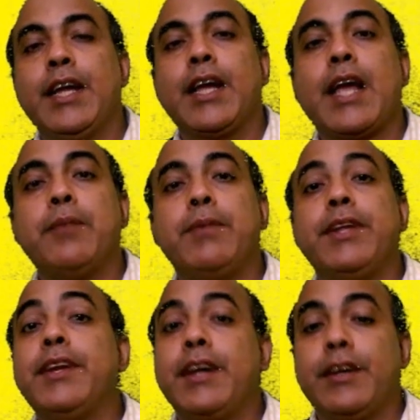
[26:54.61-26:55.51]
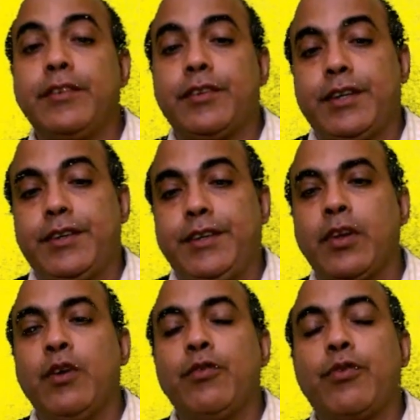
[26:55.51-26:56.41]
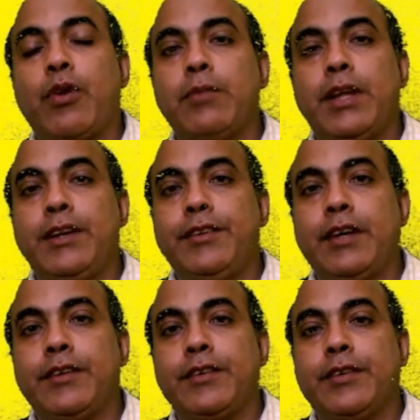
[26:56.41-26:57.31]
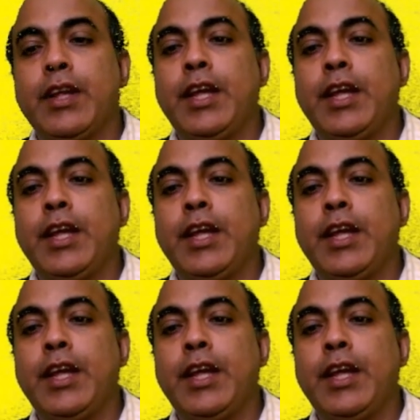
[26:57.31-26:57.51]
can be reconstructed from the results.